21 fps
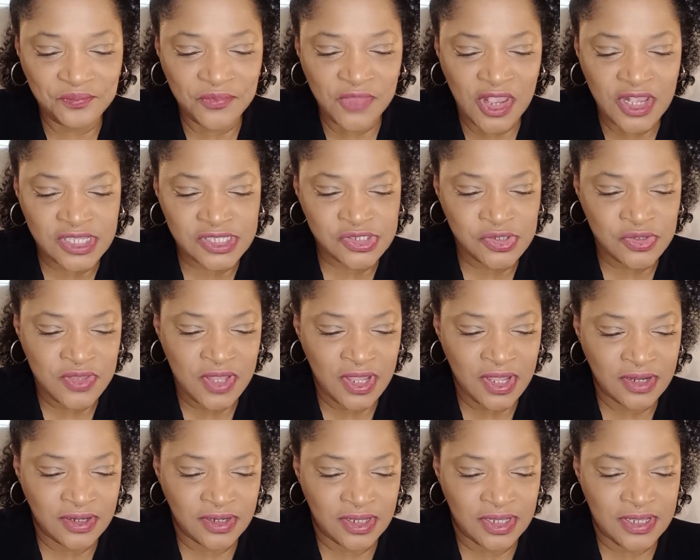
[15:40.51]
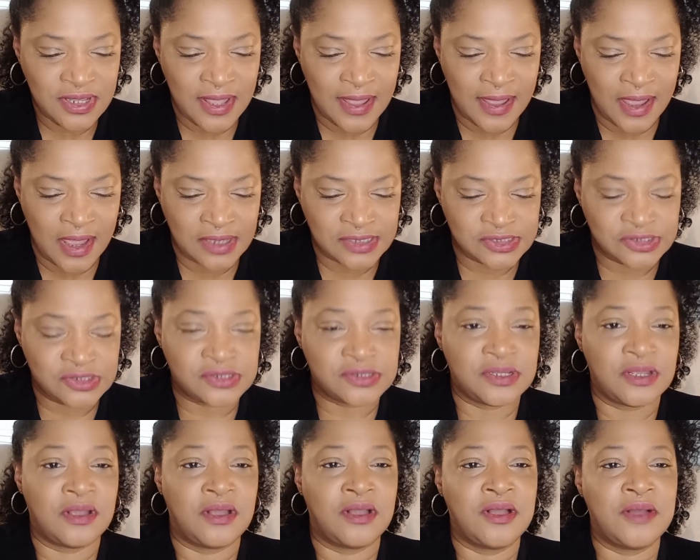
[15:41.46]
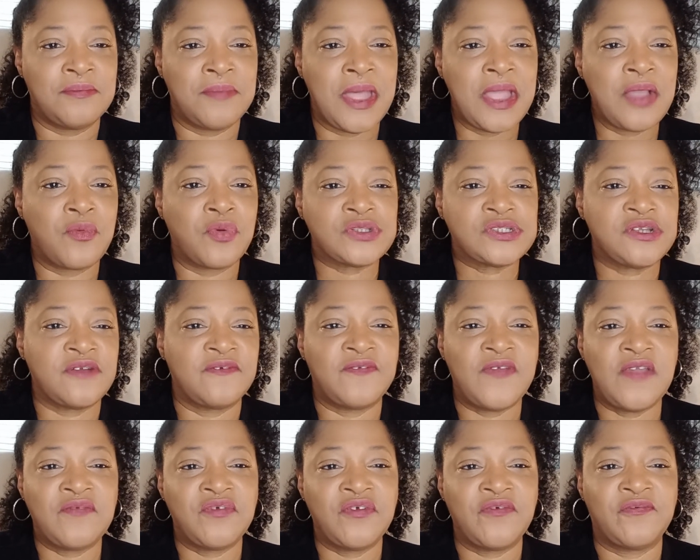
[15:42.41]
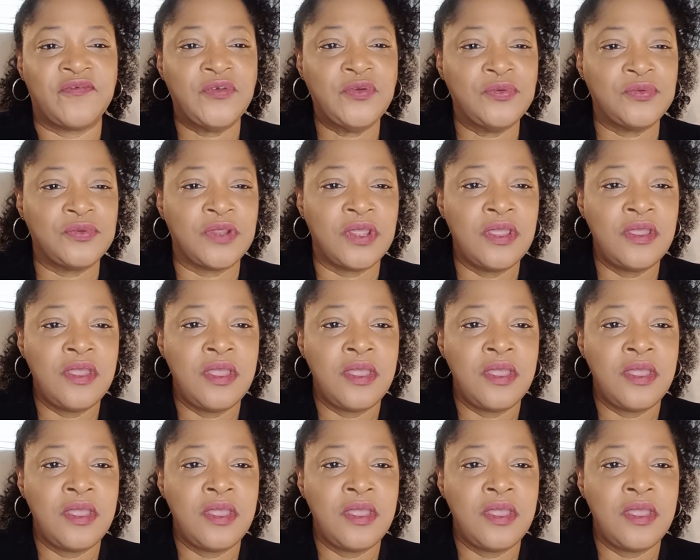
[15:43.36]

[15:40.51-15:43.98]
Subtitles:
And so then he asks Mike, what's her favorite food?